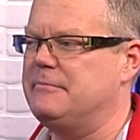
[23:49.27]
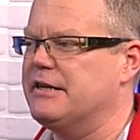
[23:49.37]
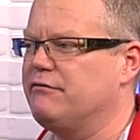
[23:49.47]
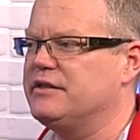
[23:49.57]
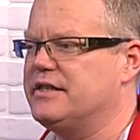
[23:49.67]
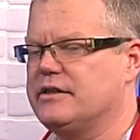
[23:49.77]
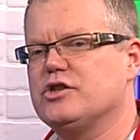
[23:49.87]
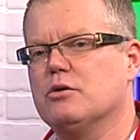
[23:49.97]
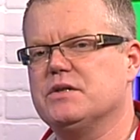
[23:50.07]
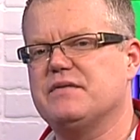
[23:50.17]
differences in
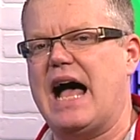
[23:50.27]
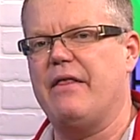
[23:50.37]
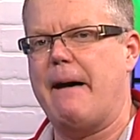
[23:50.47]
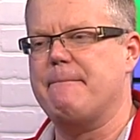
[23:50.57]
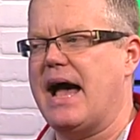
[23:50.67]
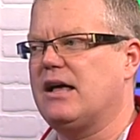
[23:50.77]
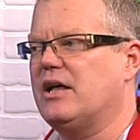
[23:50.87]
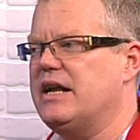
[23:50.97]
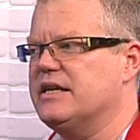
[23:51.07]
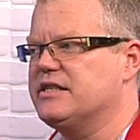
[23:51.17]
terms of how that
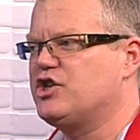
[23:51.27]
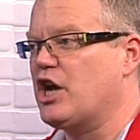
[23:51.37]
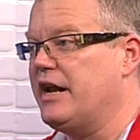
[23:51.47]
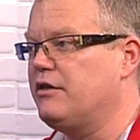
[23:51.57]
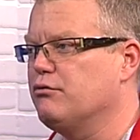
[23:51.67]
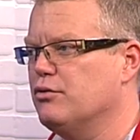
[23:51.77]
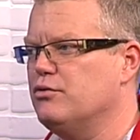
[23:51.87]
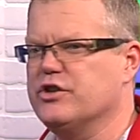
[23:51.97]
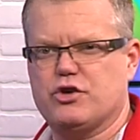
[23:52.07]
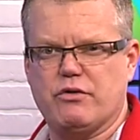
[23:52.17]
backlight is shining
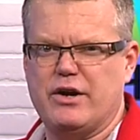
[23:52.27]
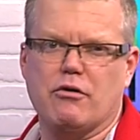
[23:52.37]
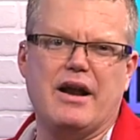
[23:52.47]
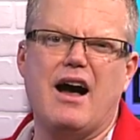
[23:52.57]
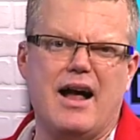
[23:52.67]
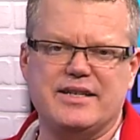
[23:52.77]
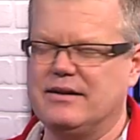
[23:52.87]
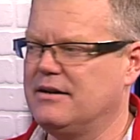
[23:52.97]
through the screen or not.